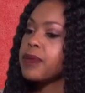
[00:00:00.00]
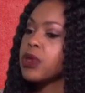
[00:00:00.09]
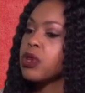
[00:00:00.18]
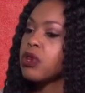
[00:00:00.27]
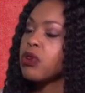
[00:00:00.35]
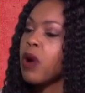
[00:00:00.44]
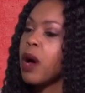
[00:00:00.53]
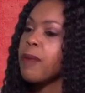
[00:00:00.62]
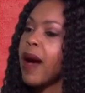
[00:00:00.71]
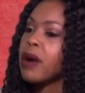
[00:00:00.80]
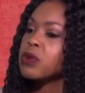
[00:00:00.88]
you are
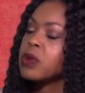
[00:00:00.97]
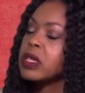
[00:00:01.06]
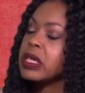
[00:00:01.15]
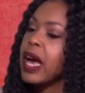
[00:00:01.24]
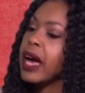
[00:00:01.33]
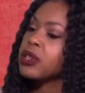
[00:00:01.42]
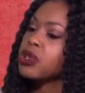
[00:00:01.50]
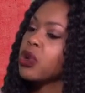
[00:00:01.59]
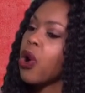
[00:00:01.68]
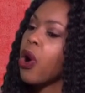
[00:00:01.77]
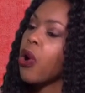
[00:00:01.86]
about to start
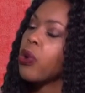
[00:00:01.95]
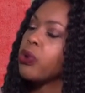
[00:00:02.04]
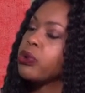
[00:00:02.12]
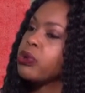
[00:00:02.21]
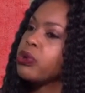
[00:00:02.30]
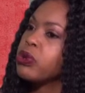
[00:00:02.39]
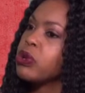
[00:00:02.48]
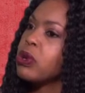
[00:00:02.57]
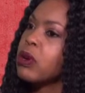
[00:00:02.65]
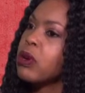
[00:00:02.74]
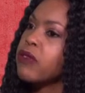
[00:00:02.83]
your own
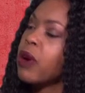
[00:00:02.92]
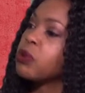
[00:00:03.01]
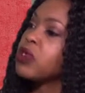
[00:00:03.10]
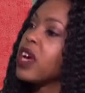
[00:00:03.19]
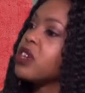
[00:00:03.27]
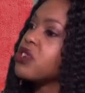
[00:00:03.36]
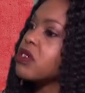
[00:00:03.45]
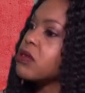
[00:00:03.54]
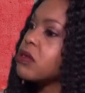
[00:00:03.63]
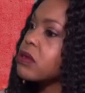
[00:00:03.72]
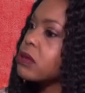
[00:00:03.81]

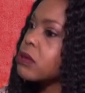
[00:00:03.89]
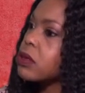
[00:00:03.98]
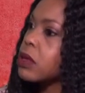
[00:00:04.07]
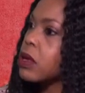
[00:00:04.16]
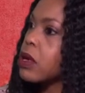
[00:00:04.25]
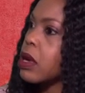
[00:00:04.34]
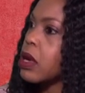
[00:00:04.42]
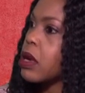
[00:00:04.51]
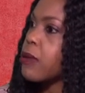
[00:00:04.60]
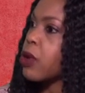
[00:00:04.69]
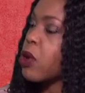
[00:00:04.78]
foundations,
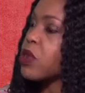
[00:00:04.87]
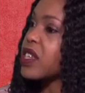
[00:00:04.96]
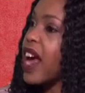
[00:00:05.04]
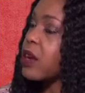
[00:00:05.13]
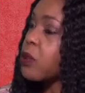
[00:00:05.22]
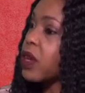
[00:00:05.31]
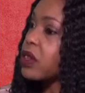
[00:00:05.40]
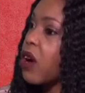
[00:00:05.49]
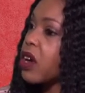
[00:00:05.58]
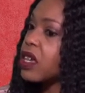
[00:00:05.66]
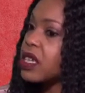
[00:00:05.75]
because that what
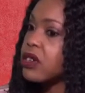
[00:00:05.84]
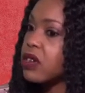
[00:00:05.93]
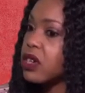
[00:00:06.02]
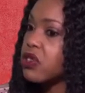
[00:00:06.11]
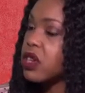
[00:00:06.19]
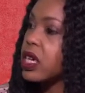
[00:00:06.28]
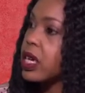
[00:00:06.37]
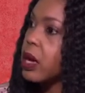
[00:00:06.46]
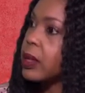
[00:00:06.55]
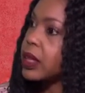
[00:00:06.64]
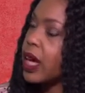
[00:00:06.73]
God is literally
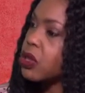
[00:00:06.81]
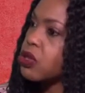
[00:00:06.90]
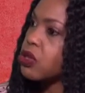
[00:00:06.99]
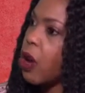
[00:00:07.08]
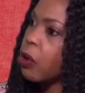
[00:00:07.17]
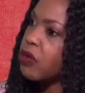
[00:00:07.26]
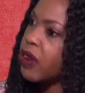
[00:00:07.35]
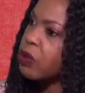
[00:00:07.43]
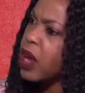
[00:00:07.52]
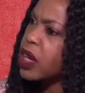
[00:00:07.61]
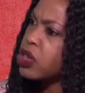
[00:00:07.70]
start your own
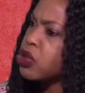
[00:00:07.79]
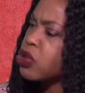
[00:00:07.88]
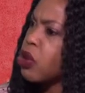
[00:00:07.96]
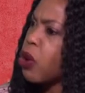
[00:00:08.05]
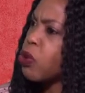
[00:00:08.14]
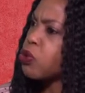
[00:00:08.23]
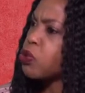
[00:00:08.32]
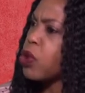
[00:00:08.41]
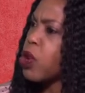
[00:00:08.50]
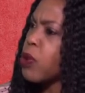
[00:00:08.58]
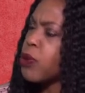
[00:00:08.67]
foundations, your own,
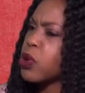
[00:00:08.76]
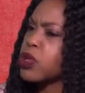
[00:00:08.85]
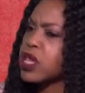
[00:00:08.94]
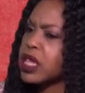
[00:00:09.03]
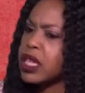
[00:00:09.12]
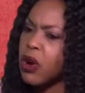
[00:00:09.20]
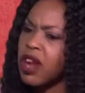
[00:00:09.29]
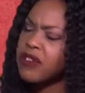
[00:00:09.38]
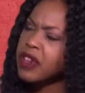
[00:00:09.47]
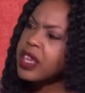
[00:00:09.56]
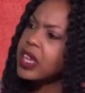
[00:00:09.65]
because
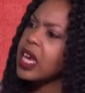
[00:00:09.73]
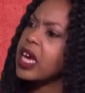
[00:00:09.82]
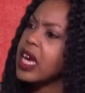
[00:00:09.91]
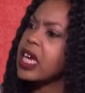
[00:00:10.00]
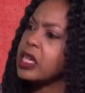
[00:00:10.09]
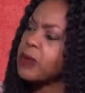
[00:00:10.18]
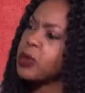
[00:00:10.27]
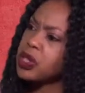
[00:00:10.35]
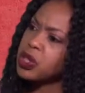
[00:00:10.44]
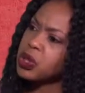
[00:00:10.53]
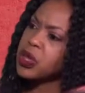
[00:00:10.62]
everything is
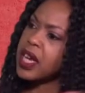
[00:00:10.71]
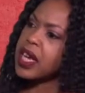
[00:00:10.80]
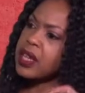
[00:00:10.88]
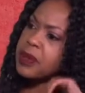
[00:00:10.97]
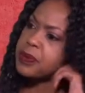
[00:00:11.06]
putting together.